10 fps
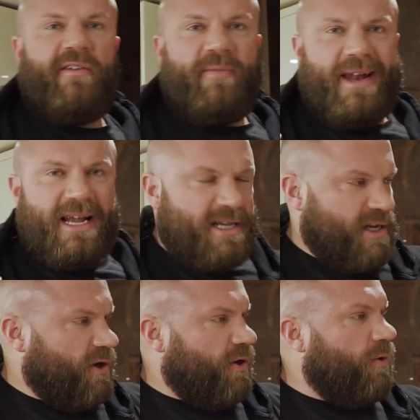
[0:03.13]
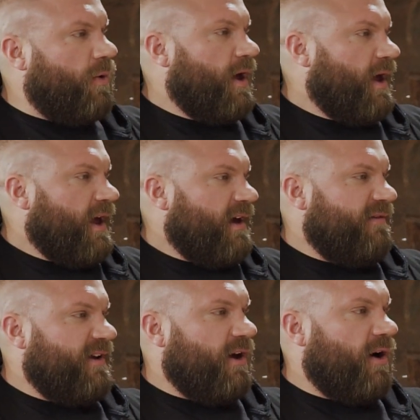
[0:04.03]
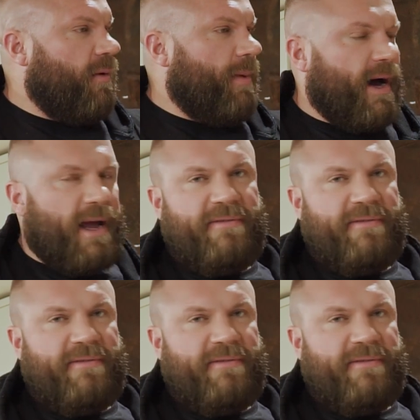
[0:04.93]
I've been asked to do a video by